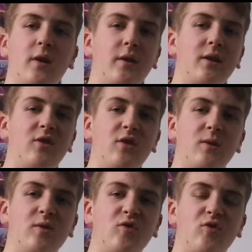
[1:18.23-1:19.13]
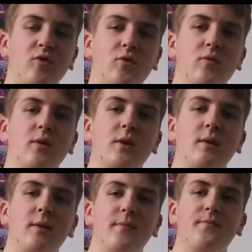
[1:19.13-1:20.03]
I think he's
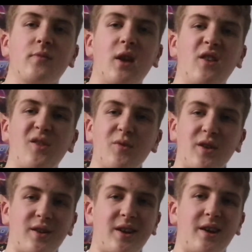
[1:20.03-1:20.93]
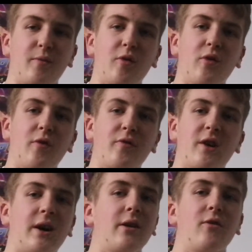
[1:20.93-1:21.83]
he seems like a likable enough guy,